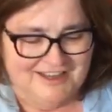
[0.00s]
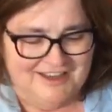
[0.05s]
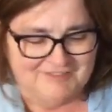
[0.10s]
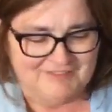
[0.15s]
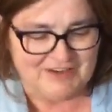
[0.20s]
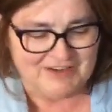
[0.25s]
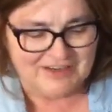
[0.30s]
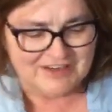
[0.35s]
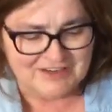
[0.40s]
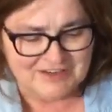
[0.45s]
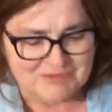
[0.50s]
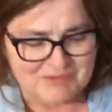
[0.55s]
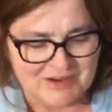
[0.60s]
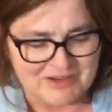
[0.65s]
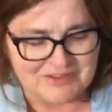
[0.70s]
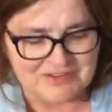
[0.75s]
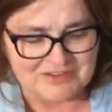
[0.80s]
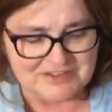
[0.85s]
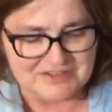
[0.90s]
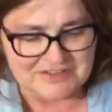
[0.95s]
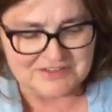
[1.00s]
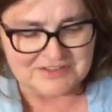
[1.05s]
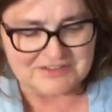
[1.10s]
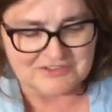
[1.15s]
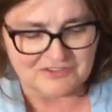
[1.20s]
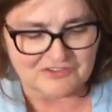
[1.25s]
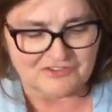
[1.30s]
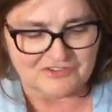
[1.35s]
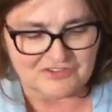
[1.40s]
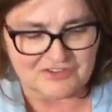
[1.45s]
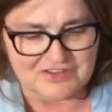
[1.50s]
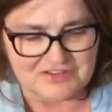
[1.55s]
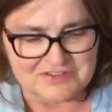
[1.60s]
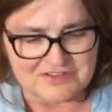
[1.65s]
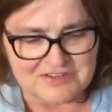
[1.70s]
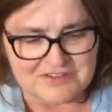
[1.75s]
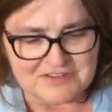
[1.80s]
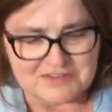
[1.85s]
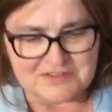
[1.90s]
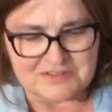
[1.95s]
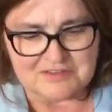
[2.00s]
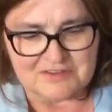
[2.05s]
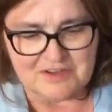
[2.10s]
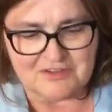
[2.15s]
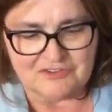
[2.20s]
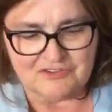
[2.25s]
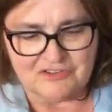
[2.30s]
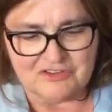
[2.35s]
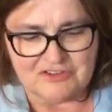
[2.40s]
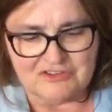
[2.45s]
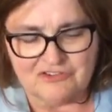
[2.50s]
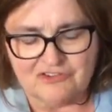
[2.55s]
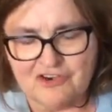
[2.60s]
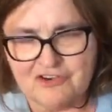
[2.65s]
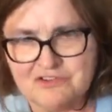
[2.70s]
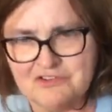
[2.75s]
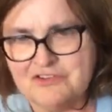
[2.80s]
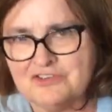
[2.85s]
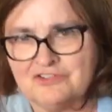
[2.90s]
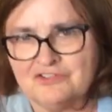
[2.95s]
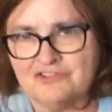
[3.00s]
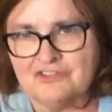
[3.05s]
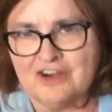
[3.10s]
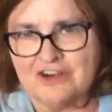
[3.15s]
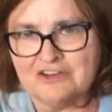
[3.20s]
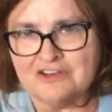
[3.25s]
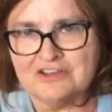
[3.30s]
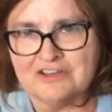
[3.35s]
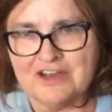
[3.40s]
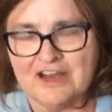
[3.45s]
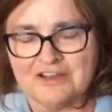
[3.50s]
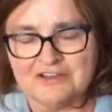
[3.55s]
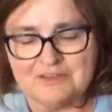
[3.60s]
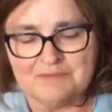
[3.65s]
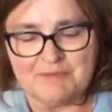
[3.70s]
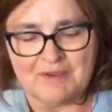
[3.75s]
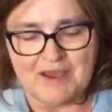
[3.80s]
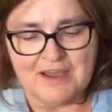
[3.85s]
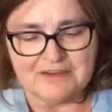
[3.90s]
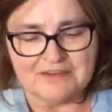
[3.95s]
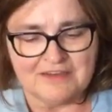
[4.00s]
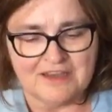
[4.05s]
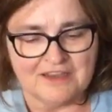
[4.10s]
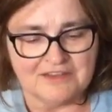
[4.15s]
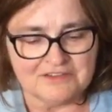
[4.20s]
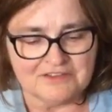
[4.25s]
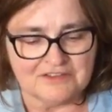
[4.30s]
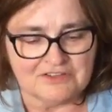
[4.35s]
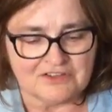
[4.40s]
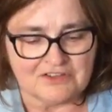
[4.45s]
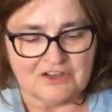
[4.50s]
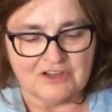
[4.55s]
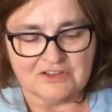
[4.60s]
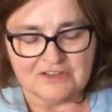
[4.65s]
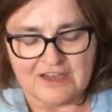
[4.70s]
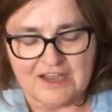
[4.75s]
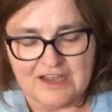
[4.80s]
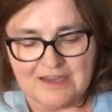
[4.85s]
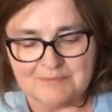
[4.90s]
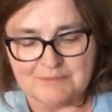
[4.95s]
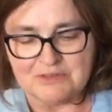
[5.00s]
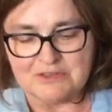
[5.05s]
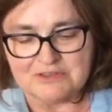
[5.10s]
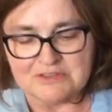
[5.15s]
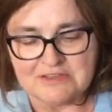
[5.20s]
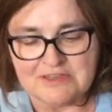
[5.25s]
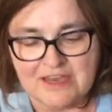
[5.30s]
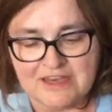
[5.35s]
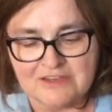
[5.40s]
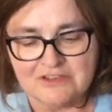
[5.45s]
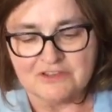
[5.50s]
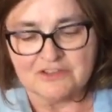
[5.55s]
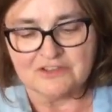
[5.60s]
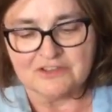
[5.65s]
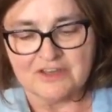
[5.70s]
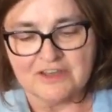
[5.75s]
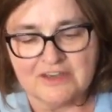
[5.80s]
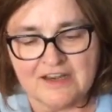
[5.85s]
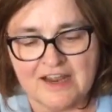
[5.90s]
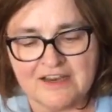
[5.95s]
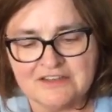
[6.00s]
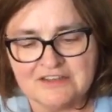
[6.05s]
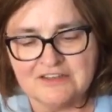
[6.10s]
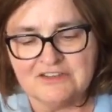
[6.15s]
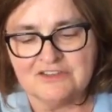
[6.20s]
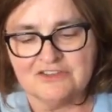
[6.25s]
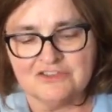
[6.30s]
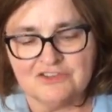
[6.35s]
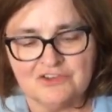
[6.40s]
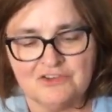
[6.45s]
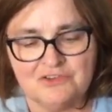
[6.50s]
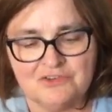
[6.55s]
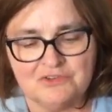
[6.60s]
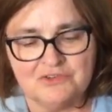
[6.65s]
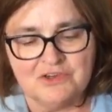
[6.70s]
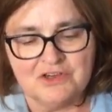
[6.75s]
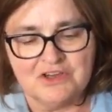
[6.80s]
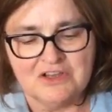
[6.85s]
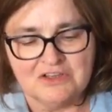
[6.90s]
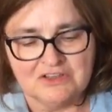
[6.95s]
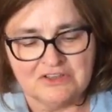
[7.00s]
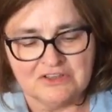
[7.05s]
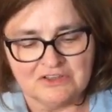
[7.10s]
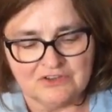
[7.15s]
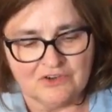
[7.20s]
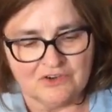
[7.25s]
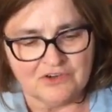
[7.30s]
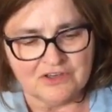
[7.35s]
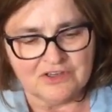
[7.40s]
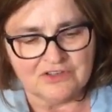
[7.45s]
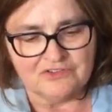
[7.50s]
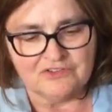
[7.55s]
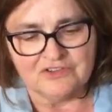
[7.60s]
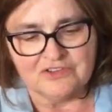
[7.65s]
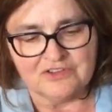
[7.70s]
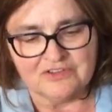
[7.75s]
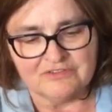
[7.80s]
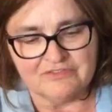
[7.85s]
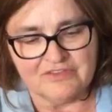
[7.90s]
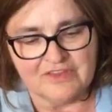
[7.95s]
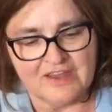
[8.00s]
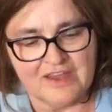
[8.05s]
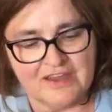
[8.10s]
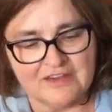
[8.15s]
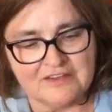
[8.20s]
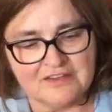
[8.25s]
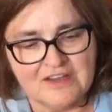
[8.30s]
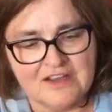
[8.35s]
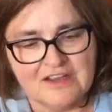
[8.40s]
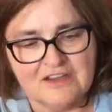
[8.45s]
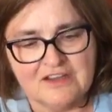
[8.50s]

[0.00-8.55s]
But anyway, this is, she showed this yarn on the podcast. It's called Commentator, and I didn't know the origin of that.